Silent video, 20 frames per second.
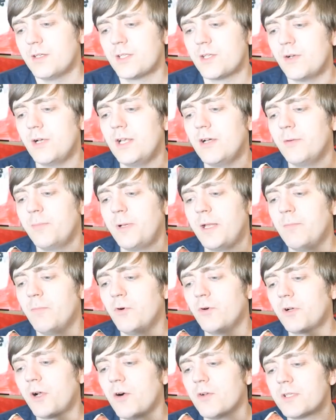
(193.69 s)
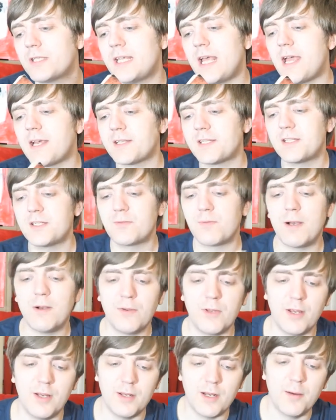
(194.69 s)
So a little bit more context as
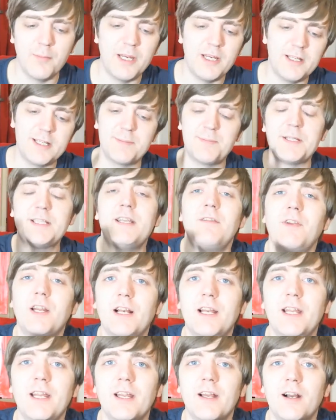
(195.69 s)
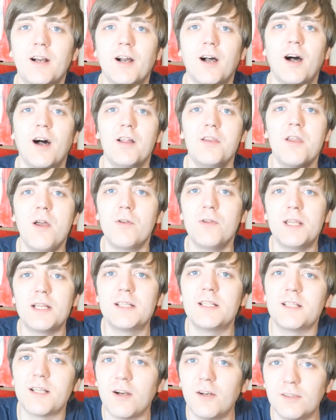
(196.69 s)
well that I mean specifically I know
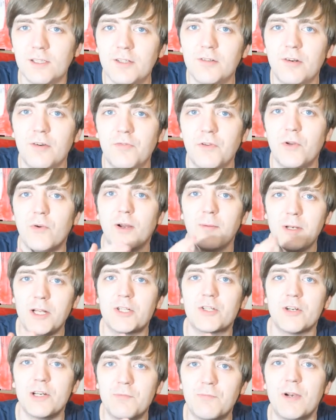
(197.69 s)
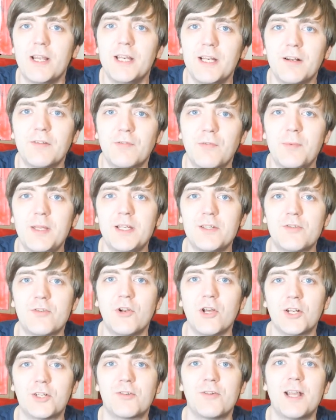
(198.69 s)
this is hardly a review I'm literally reading from the
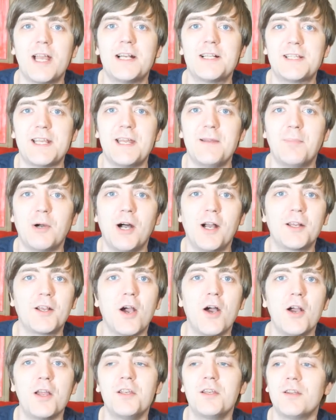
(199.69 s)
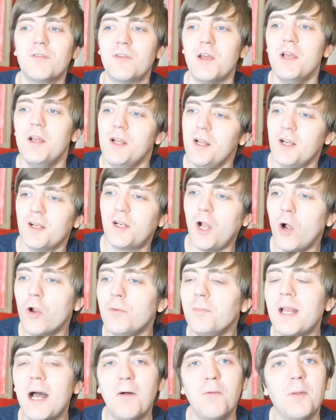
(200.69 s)
introductory essay but I kind of
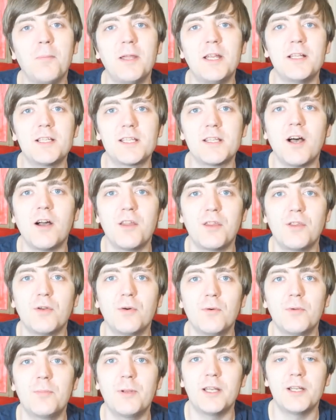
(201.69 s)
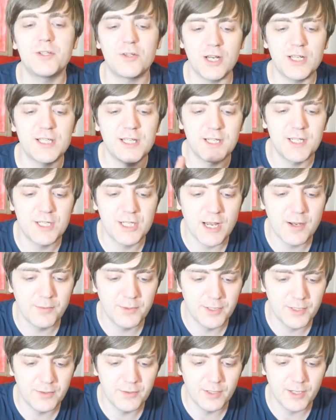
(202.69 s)
combed out the bits that I thought would be interesting to share
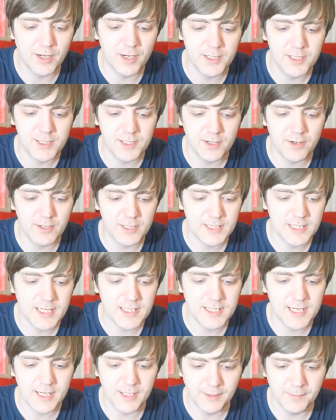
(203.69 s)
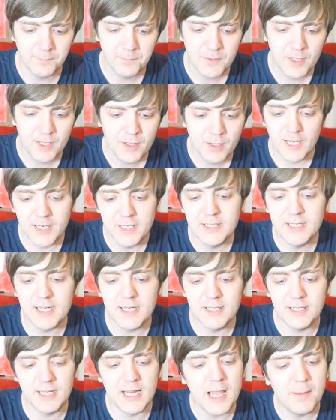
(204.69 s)
with you guys so it says here
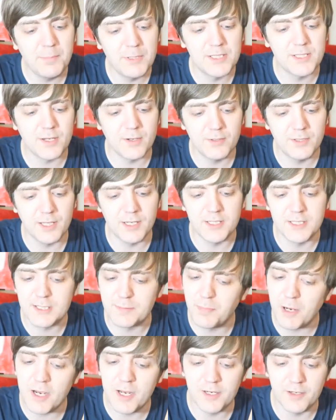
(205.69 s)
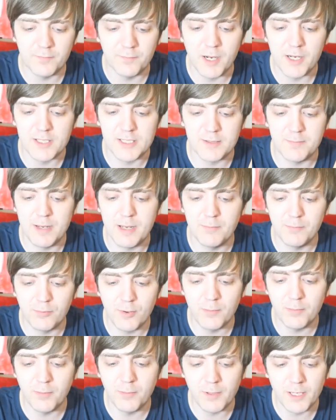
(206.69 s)
Indeed the episode that inspired of Mice and Men
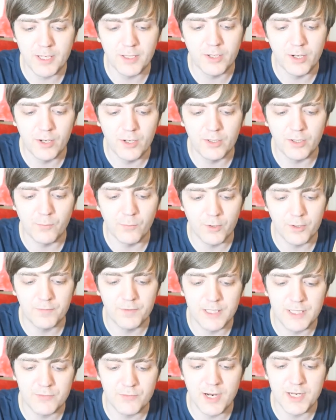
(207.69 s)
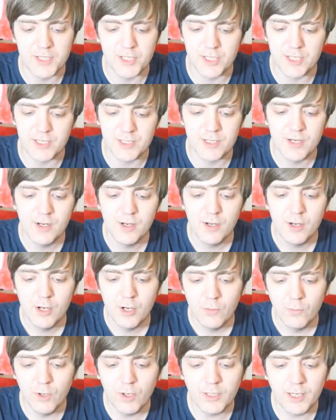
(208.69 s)
probably occurred on one of these ranches
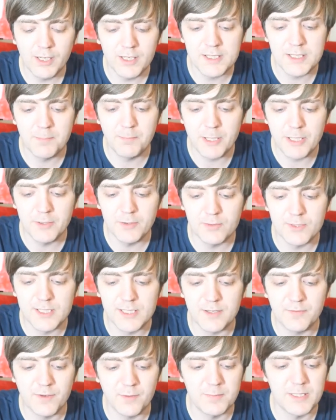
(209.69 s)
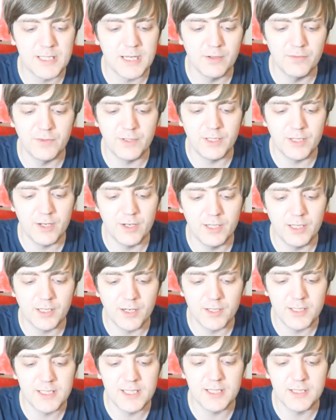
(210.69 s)
Working as a bindle stiff himself in the early
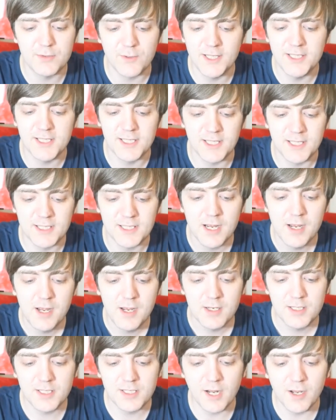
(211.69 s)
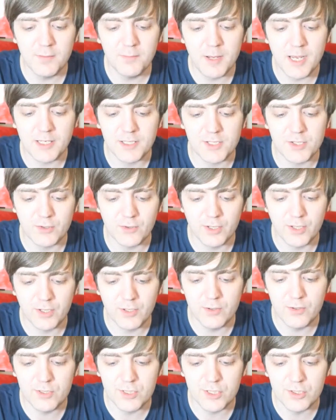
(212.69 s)
1920s, Steinbeck saw a
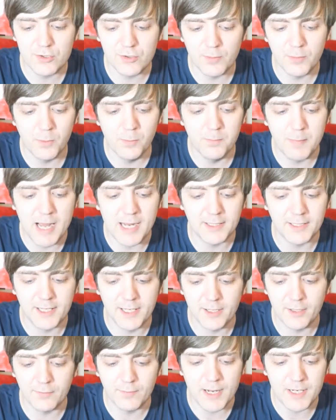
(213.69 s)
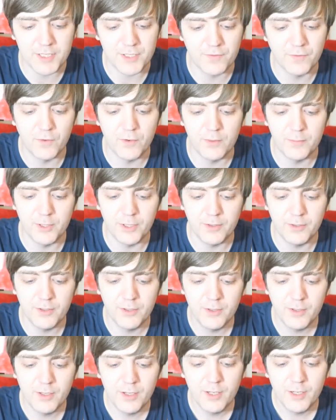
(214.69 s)
huge and troubled man kill a ranch foreman.
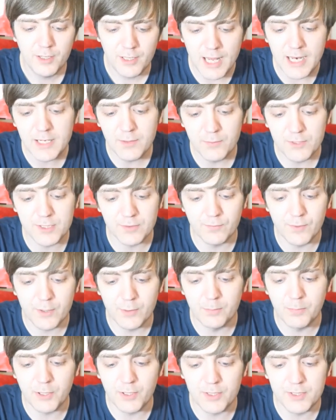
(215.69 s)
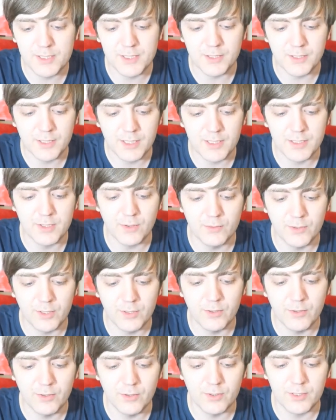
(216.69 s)
Lennie was a real person, he told a
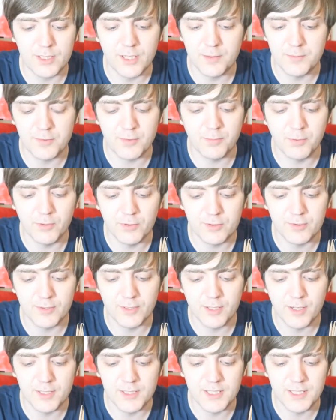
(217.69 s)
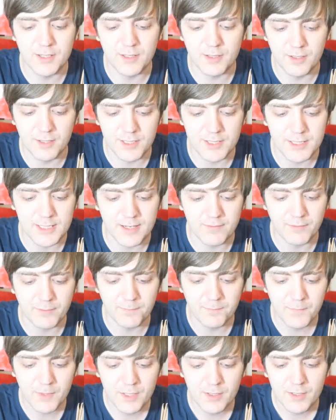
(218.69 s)
New York Times reporter in 1937.